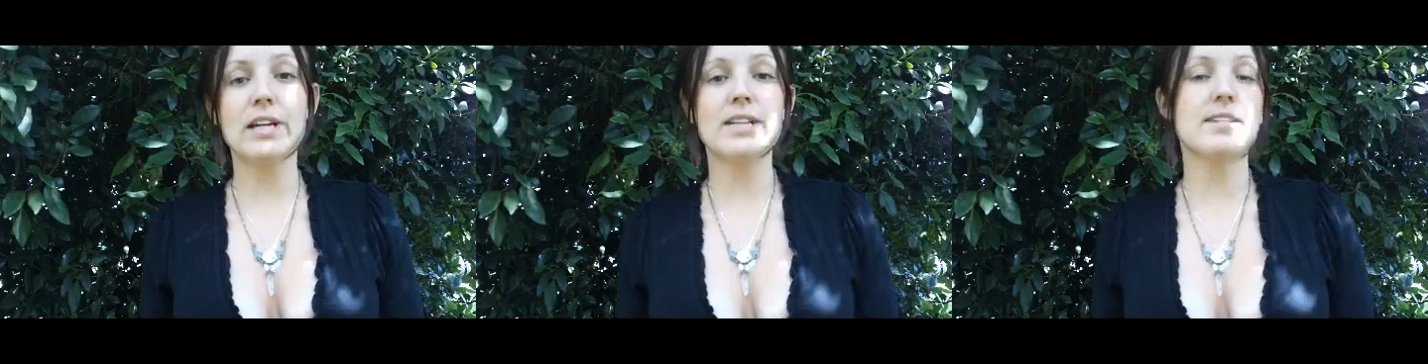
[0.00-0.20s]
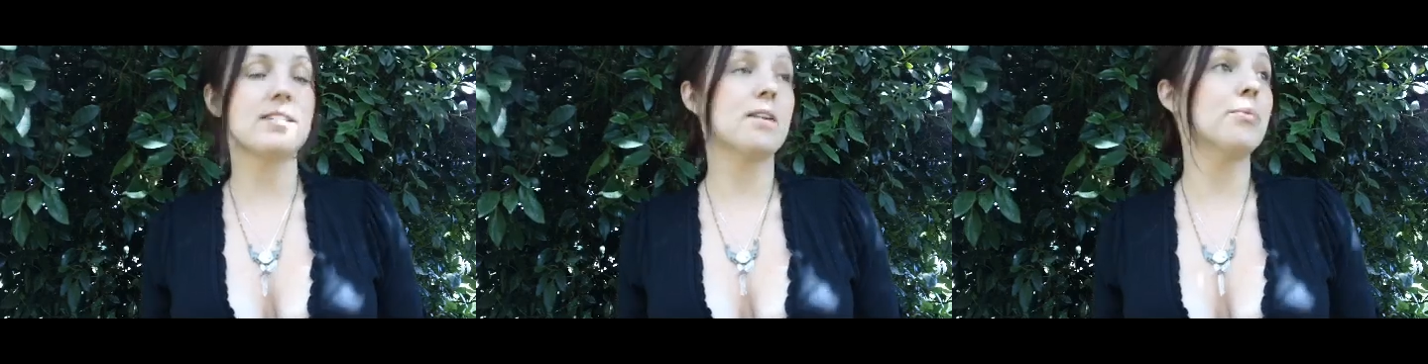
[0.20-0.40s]

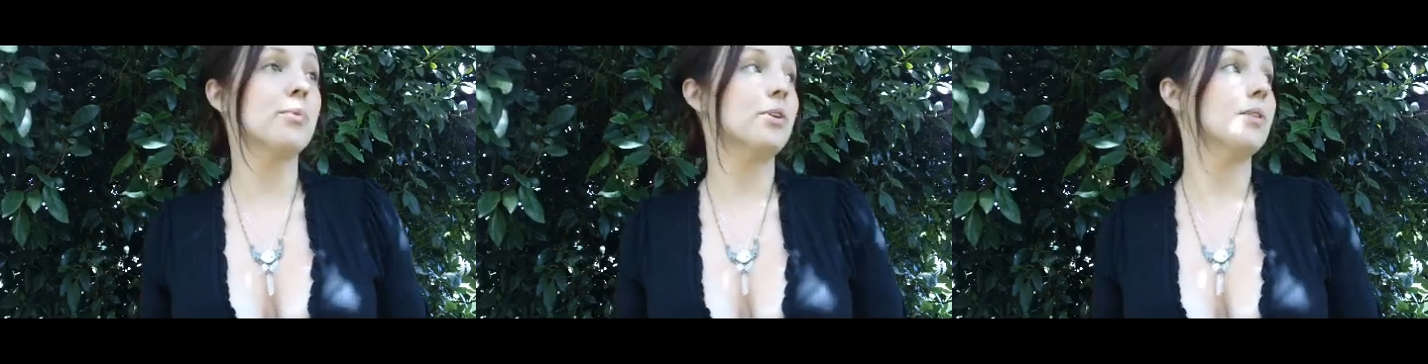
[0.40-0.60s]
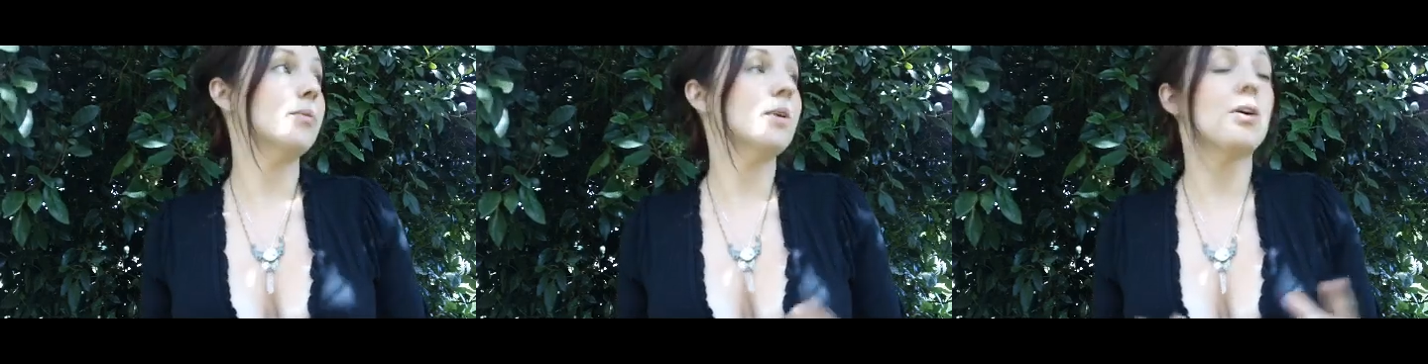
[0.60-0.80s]
and some
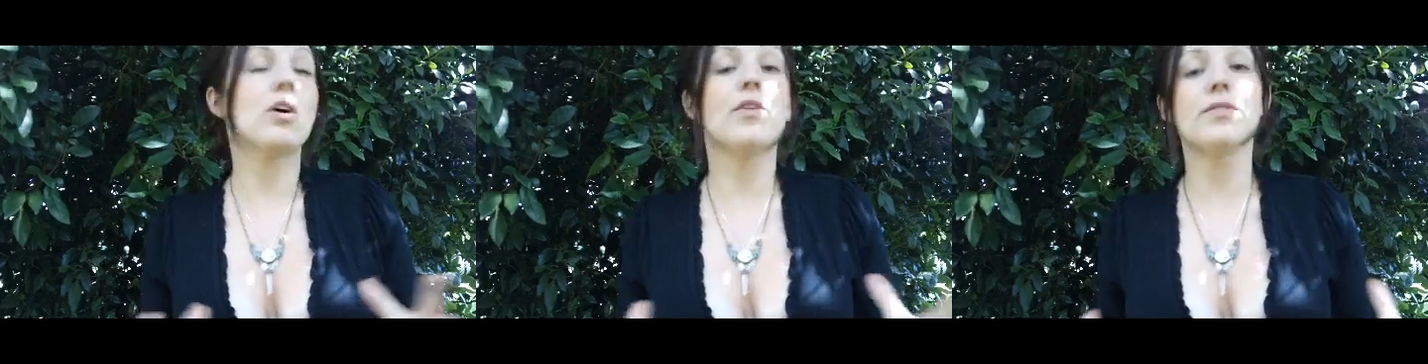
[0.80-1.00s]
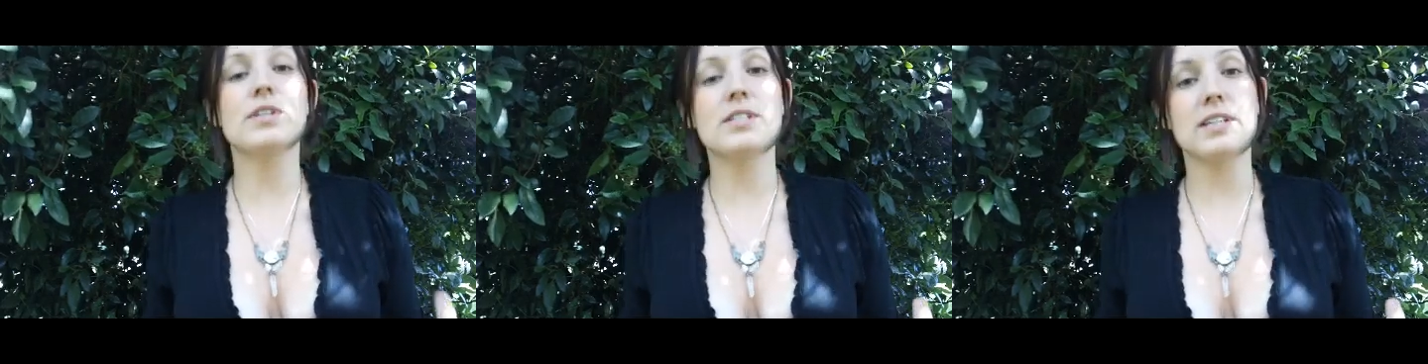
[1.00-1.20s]
will
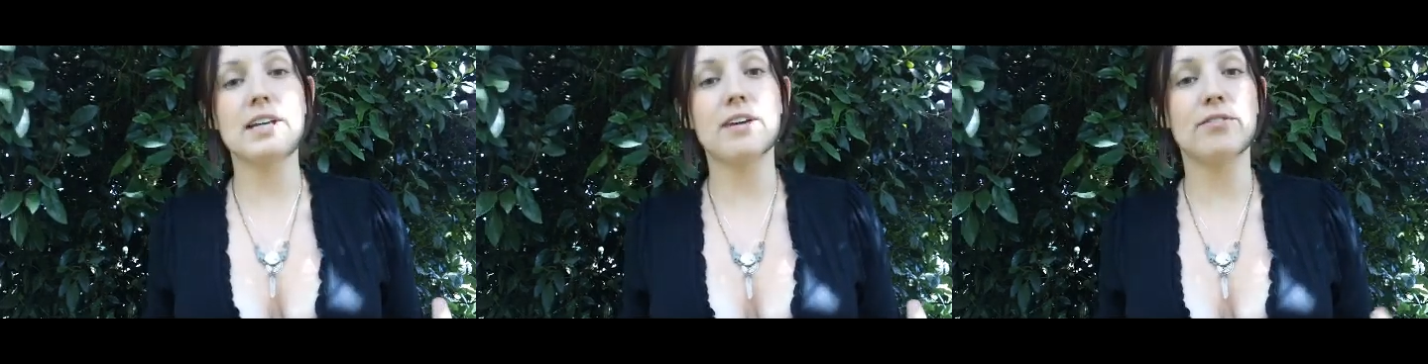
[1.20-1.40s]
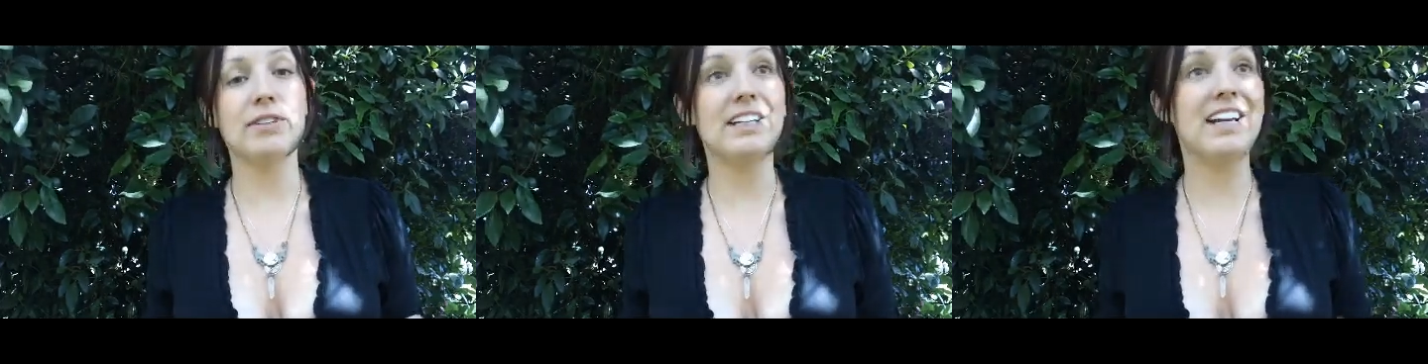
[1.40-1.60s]
obviously
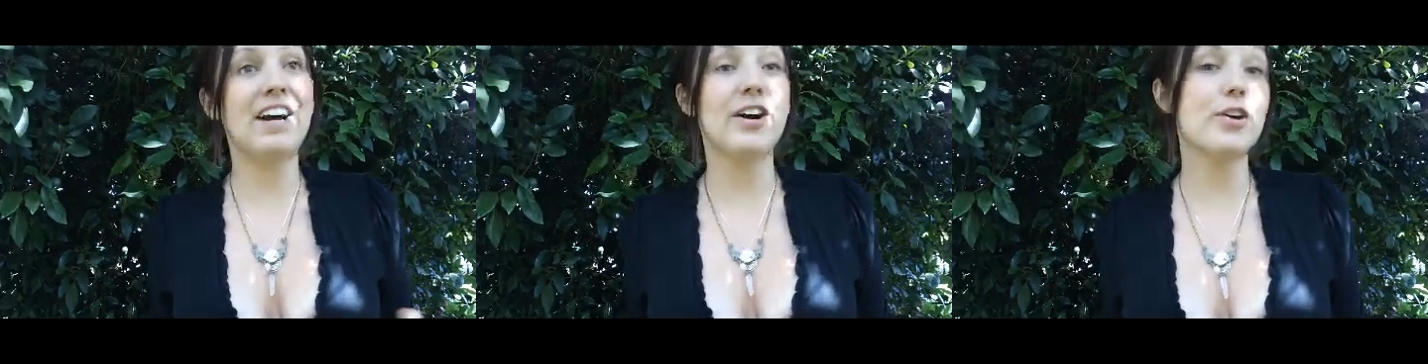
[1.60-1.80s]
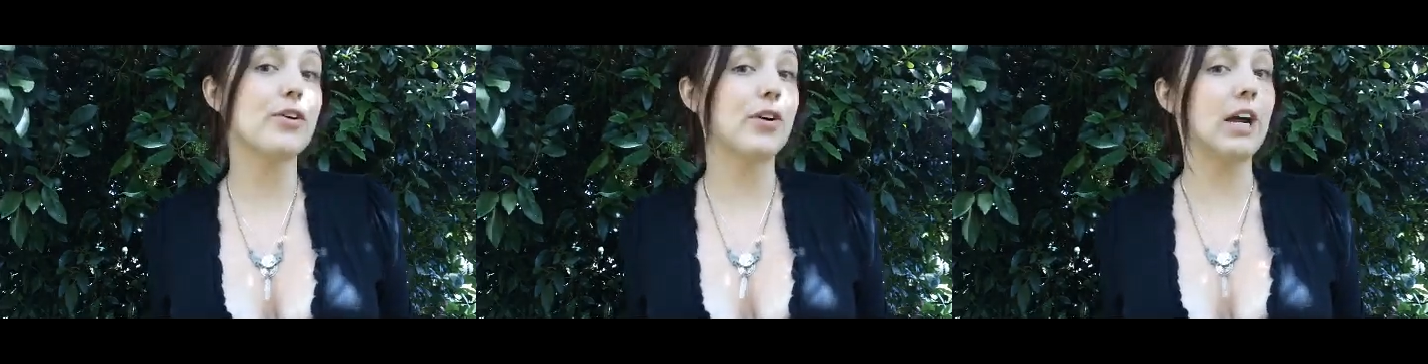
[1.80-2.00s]
heavily
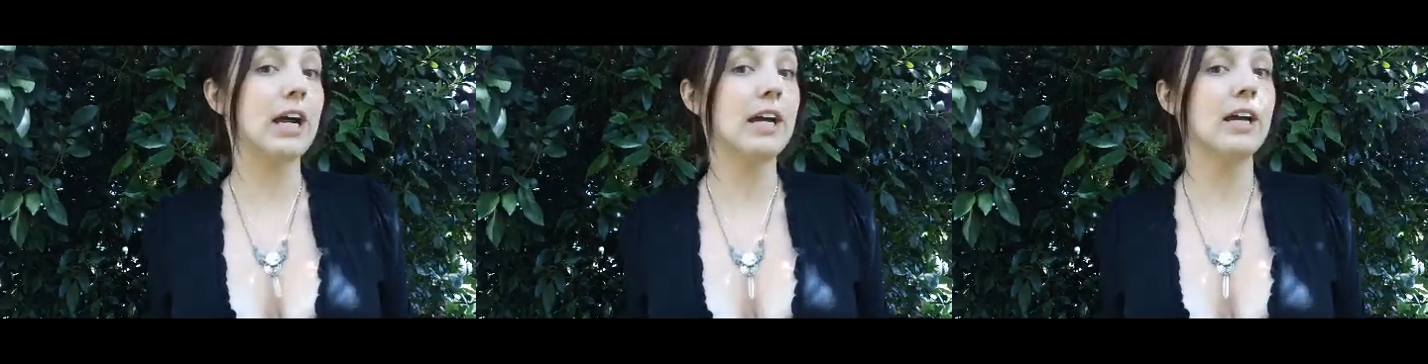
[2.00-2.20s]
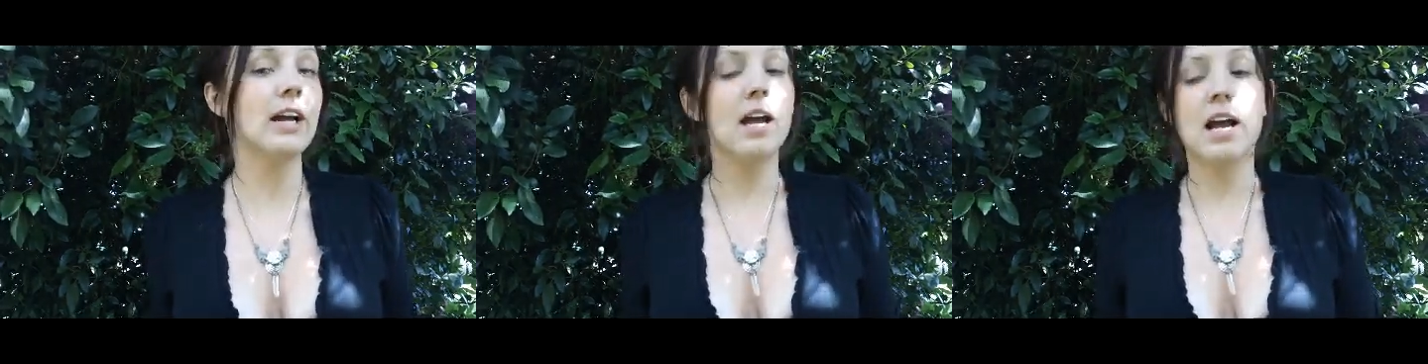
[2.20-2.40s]
agree.